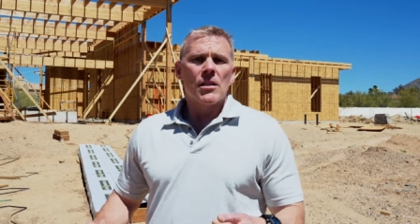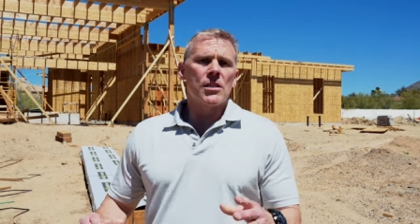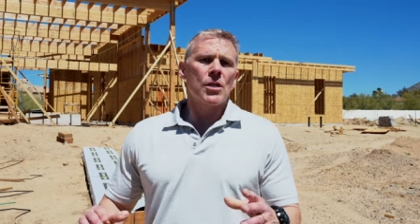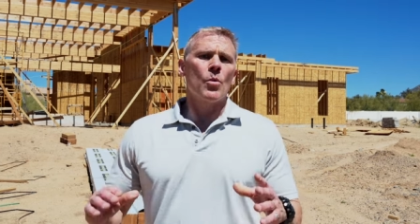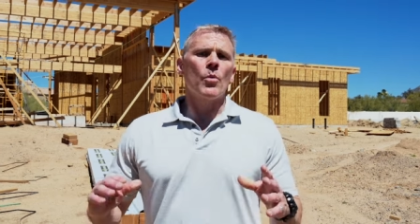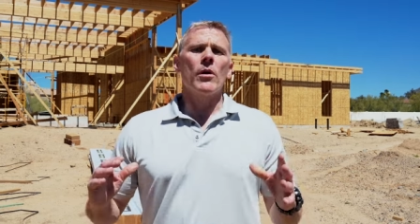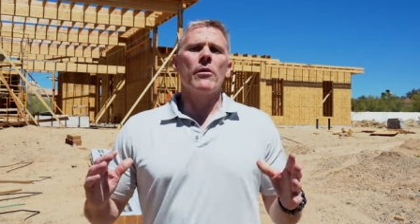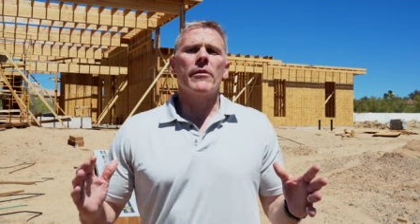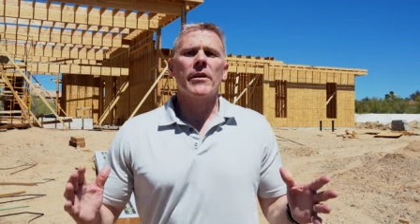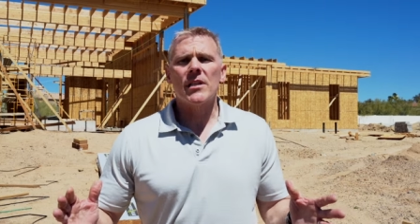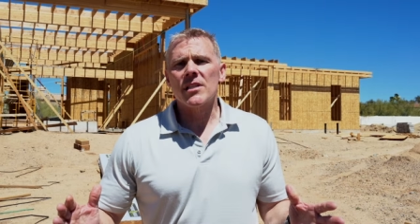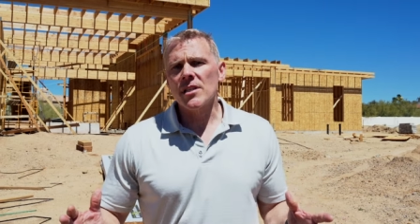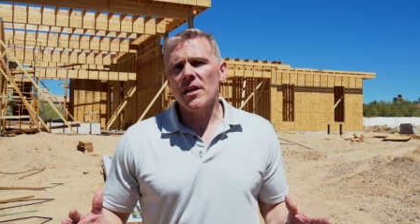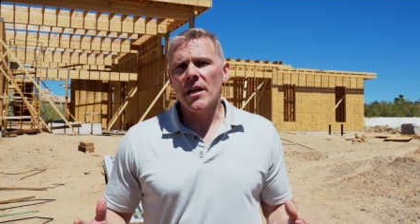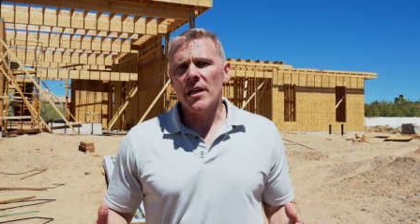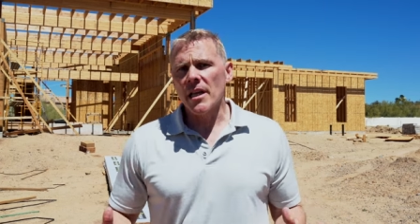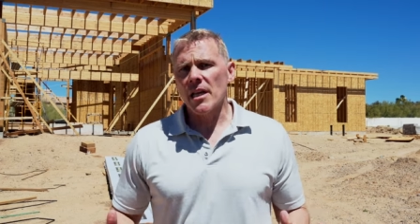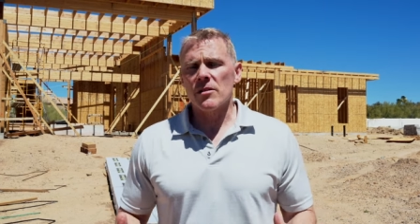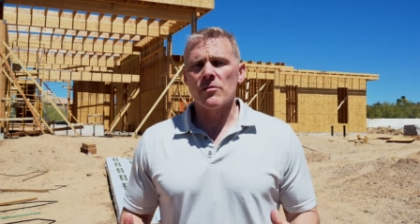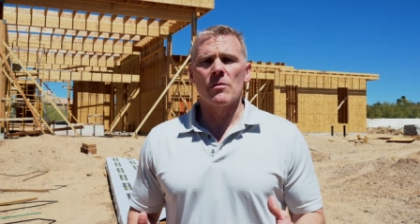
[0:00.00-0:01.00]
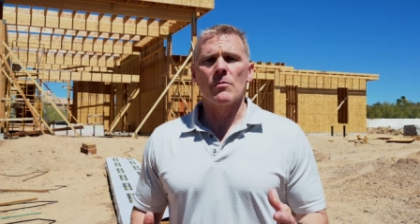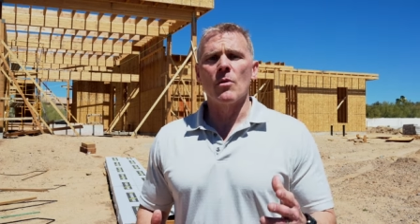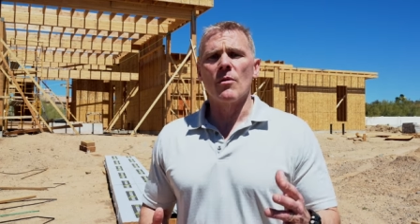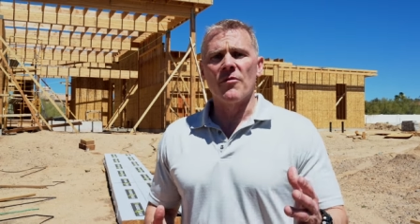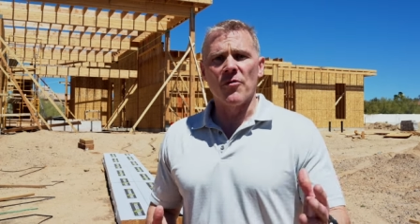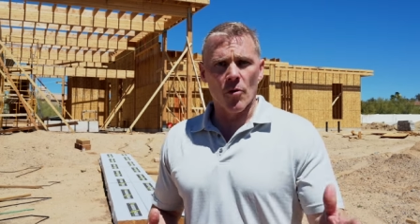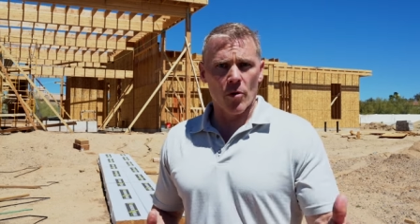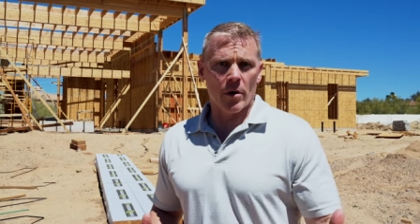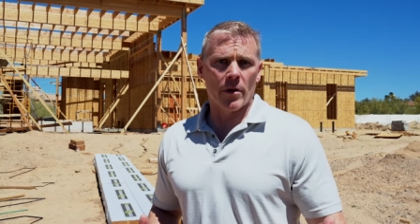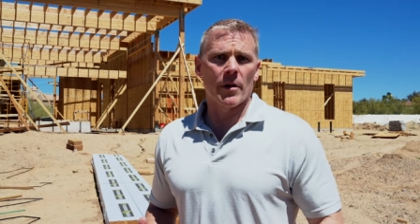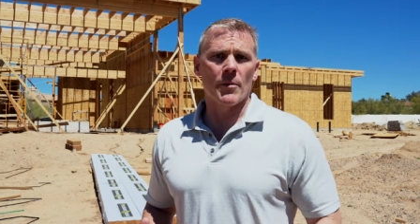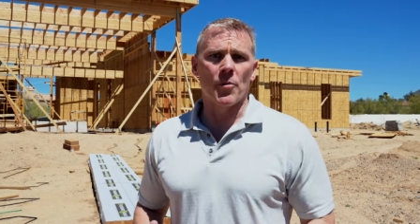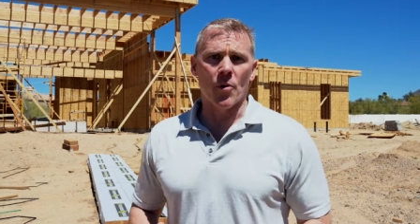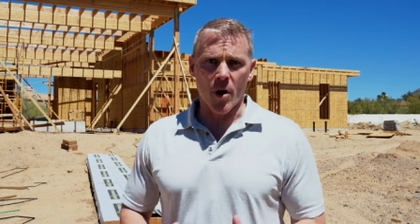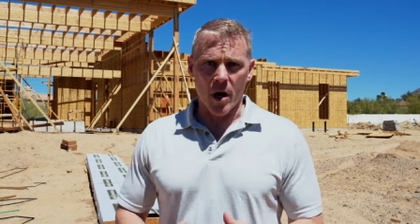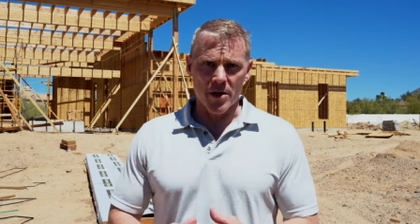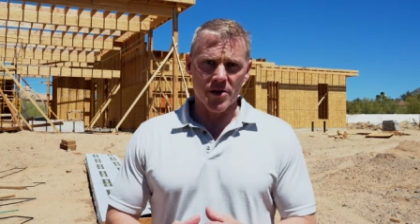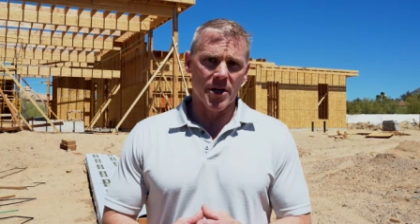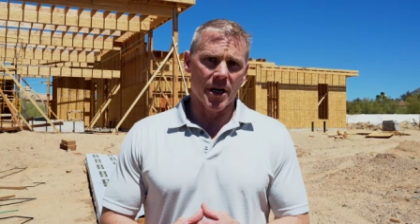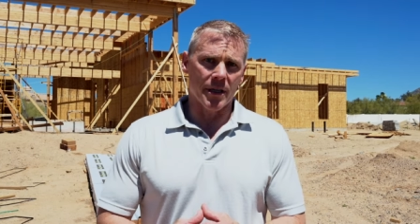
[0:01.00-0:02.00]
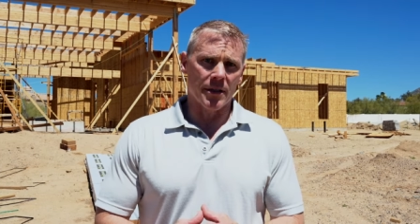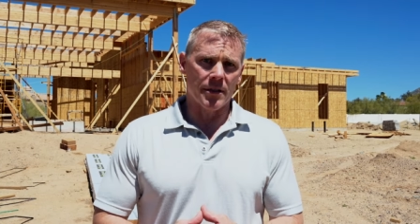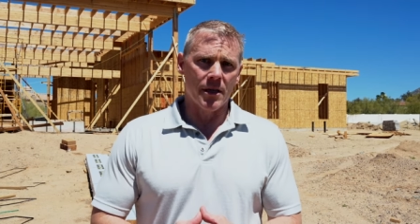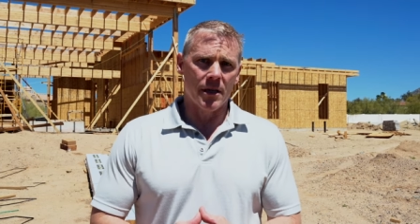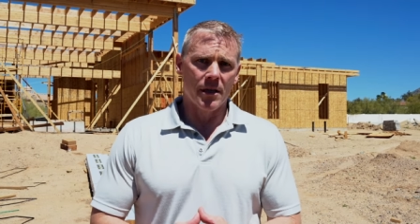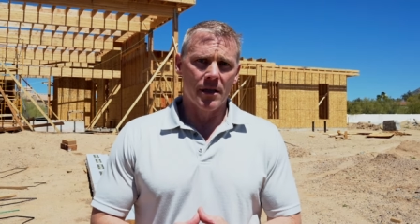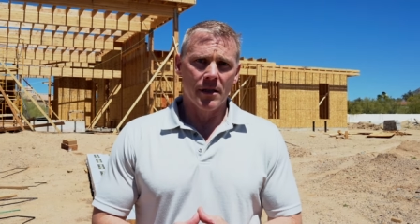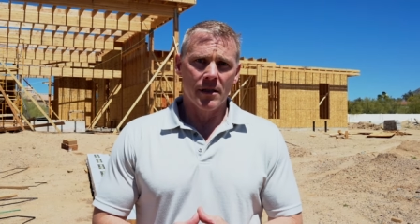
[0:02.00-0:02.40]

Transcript: So we are excited as we move forward on the project.